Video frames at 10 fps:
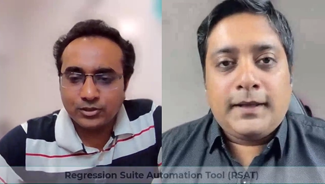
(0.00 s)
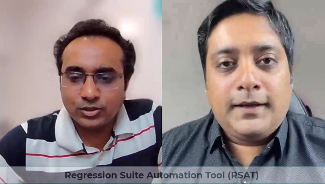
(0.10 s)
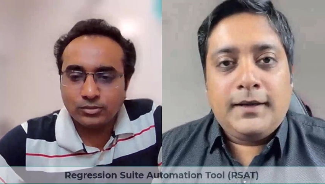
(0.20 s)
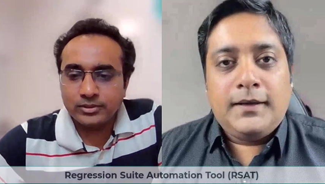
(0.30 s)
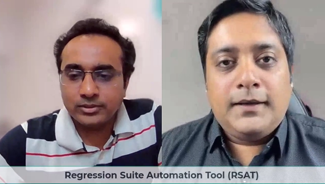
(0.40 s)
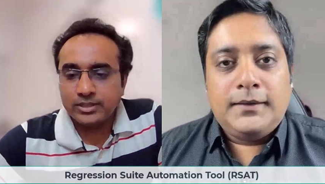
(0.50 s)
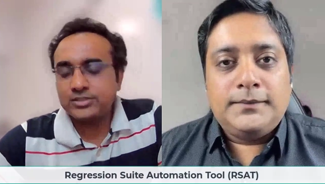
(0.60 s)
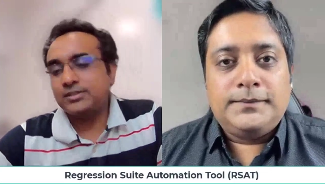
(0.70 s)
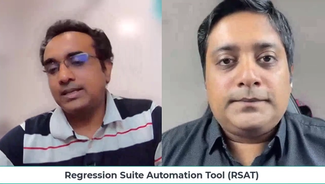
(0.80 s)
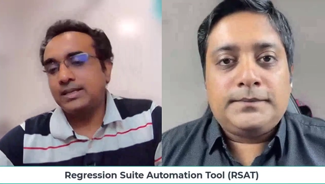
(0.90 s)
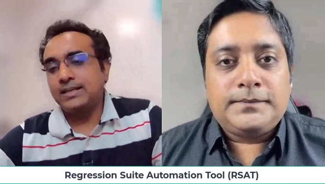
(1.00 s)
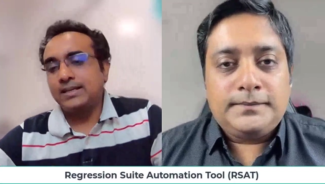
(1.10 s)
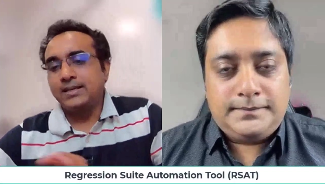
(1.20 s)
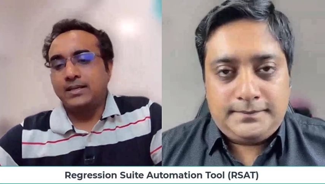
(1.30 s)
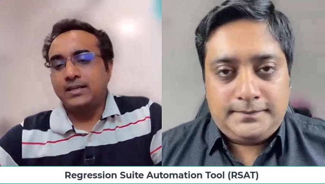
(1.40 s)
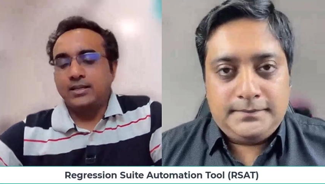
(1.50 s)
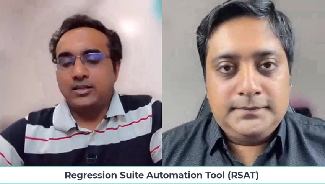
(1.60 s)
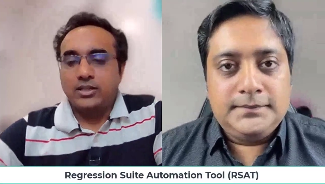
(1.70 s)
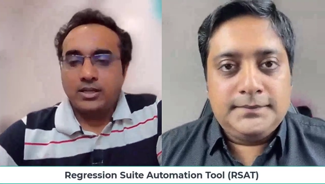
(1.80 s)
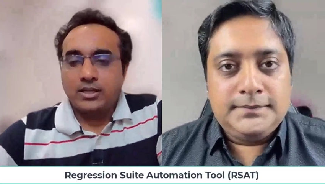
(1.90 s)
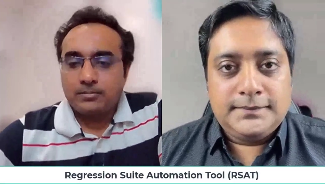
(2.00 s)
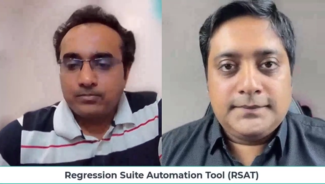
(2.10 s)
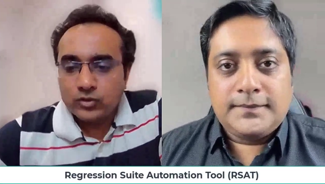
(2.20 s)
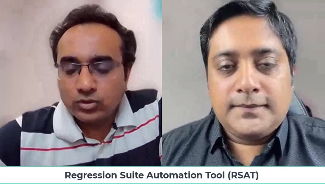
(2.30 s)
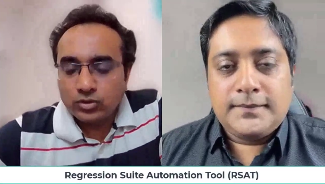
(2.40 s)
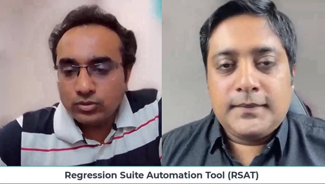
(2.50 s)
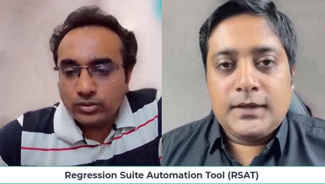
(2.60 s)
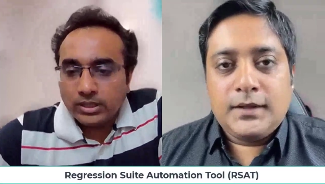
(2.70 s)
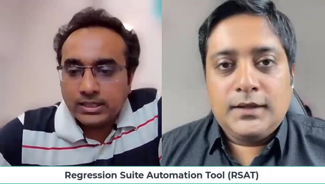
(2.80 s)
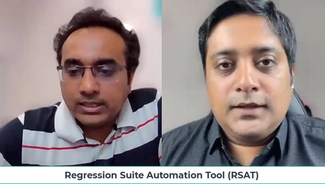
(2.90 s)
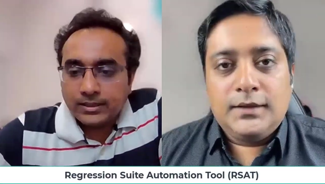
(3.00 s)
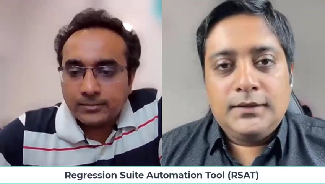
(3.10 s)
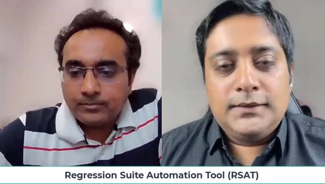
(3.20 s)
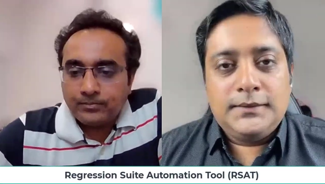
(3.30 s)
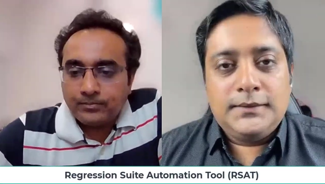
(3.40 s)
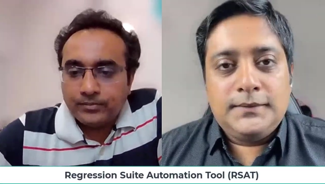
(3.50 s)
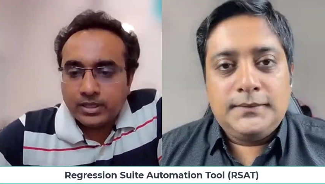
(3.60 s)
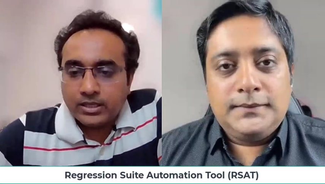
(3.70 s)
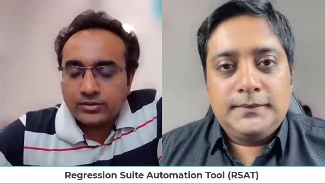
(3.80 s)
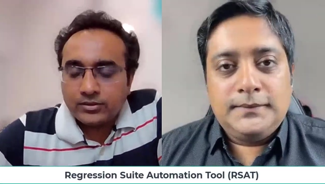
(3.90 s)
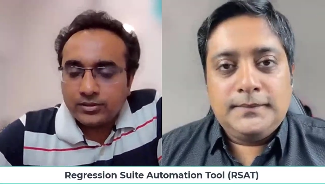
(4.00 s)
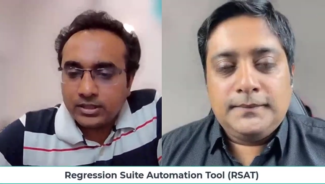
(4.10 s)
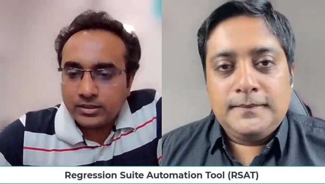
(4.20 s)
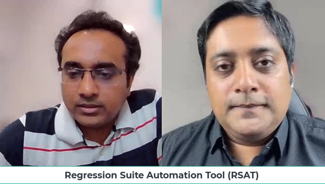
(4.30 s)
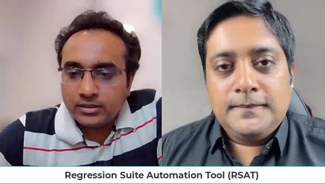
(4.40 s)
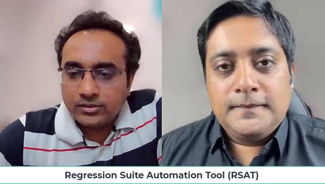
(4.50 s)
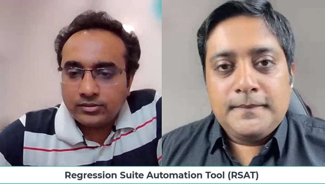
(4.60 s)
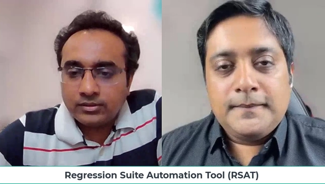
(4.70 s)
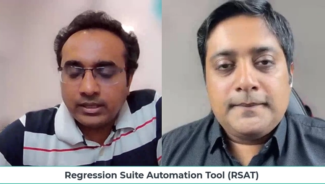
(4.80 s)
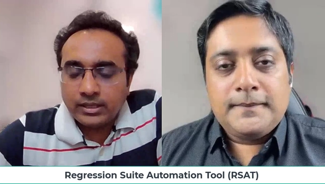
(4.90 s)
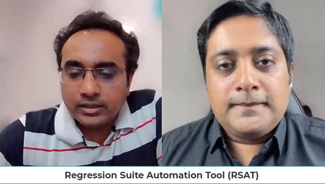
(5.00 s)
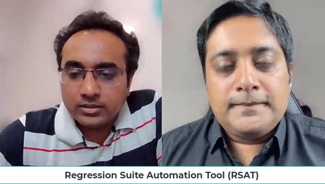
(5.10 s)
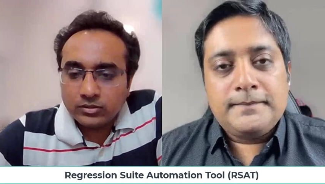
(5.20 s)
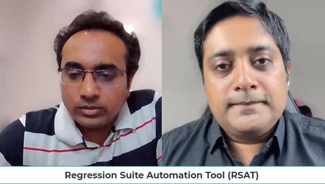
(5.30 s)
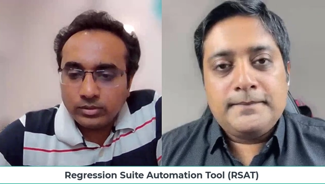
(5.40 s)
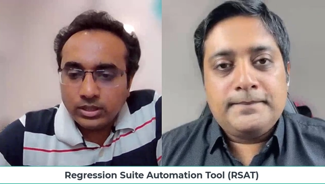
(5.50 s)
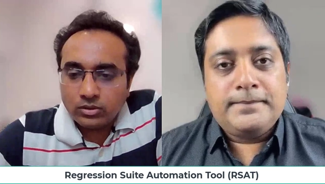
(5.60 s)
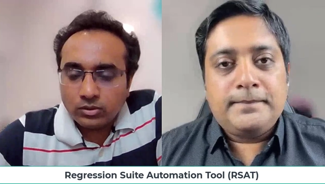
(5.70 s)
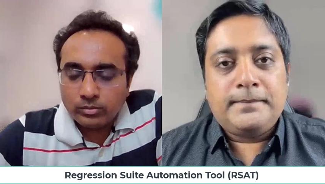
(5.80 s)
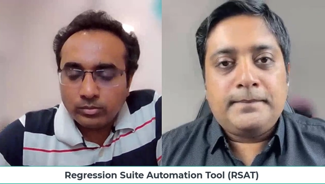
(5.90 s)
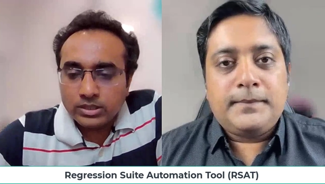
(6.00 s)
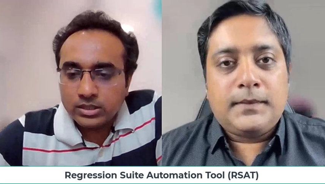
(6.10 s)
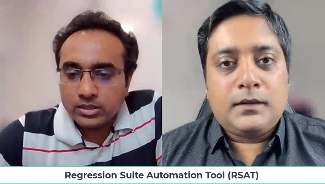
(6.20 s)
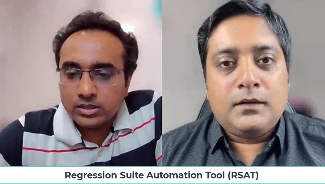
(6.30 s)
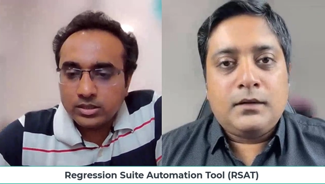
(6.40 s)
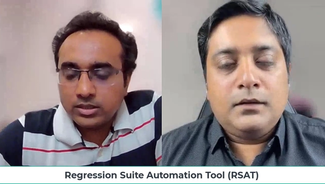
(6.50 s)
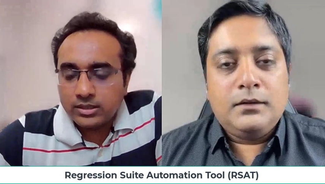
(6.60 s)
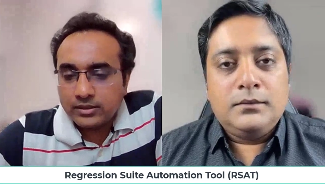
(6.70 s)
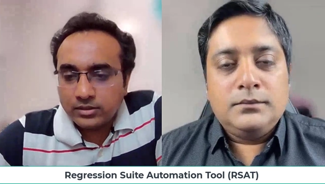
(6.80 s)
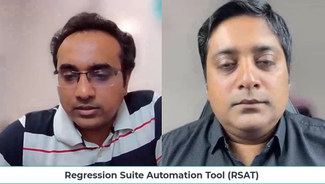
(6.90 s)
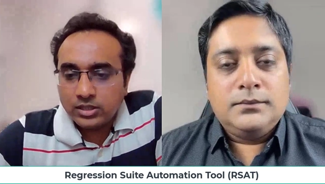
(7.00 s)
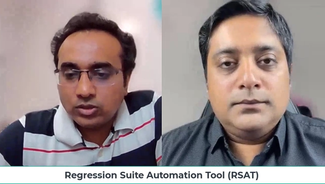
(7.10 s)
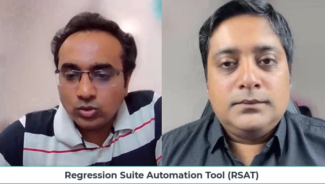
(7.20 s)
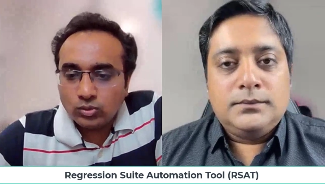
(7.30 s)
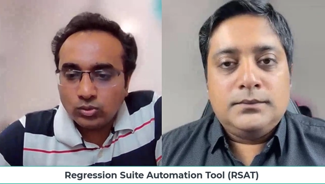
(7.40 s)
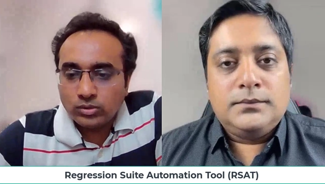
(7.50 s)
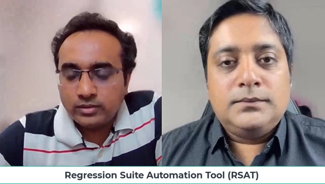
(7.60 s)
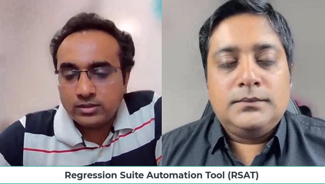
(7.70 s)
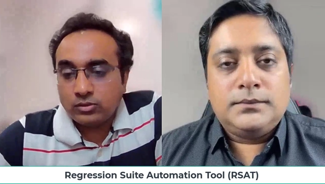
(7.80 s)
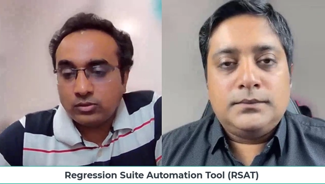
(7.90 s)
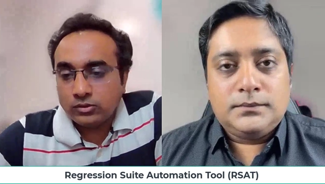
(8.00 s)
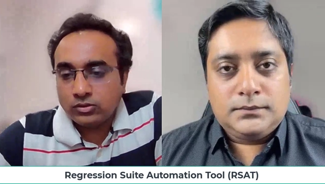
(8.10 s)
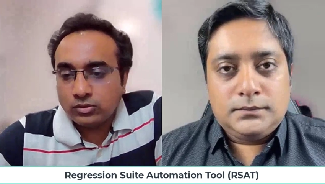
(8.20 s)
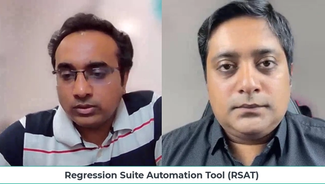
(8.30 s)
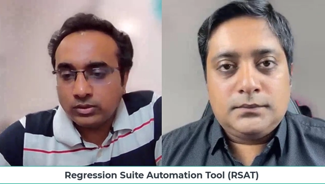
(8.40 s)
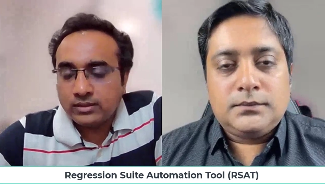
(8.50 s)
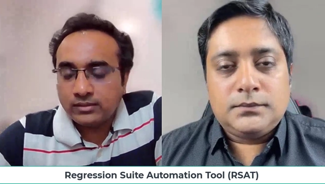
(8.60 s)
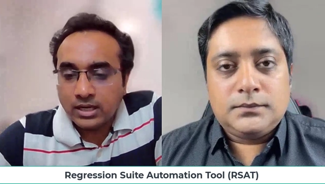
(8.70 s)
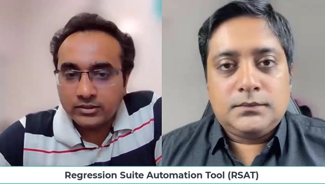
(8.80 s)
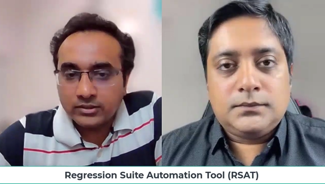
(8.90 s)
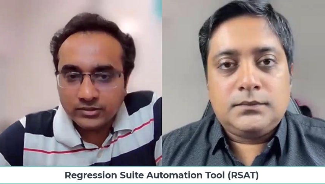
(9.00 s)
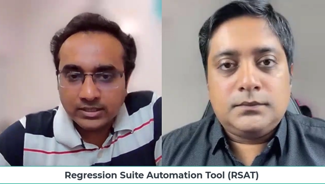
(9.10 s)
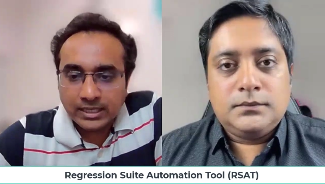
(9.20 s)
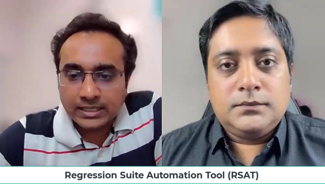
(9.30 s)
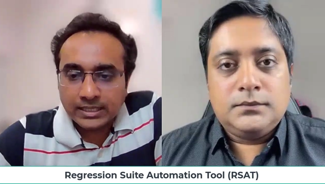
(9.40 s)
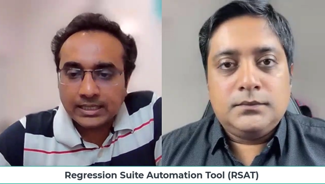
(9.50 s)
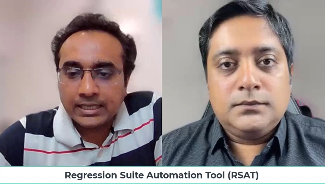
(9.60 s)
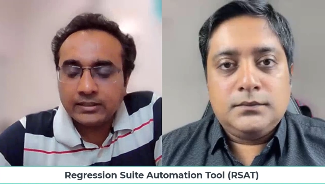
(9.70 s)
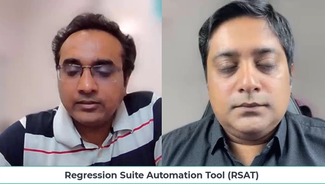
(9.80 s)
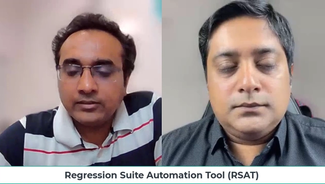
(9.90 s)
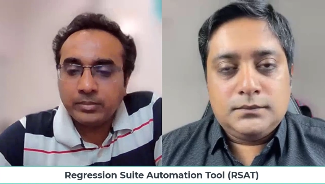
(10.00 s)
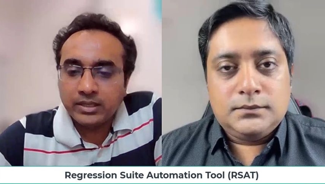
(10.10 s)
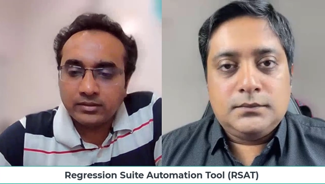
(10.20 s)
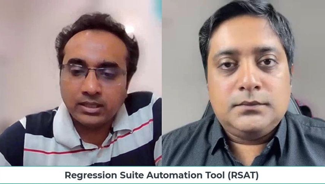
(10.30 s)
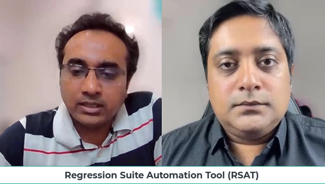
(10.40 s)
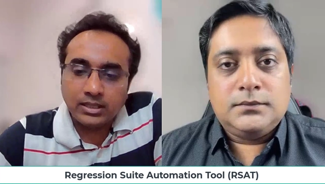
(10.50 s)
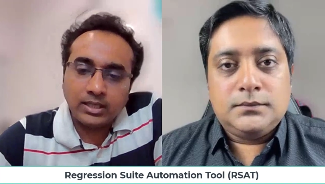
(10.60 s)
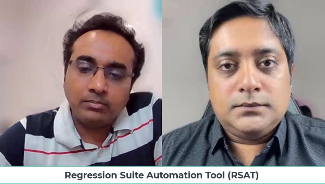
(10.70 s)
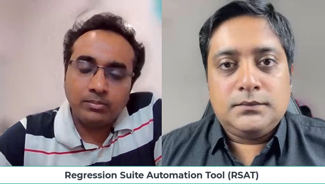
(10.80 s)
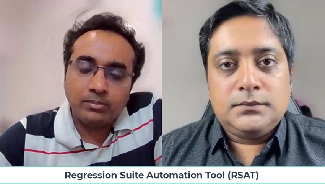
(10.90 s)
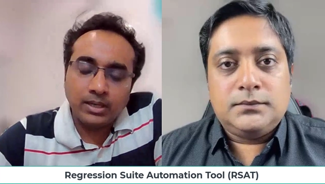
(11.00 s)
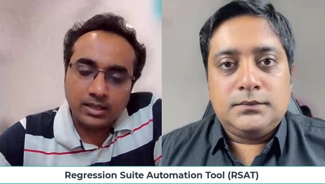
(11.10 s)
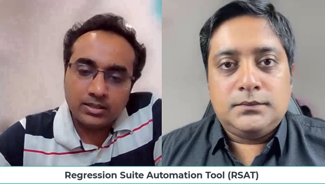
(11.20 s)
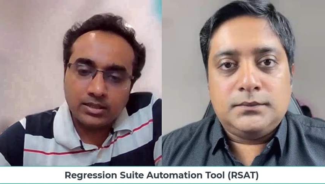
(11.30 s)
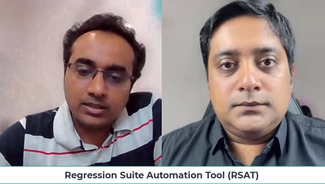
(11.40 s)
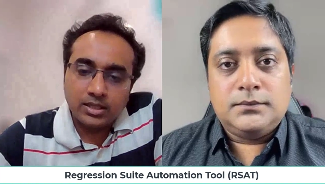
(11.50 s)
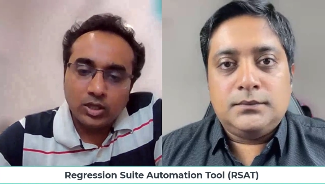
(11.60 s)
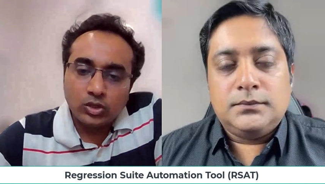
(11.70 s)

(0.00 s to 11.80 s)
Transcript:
Speaker 1: Sure, Paresh. Uh, so um, guys uh, this regression suite automation testing tool which is also known as RSAT is basically built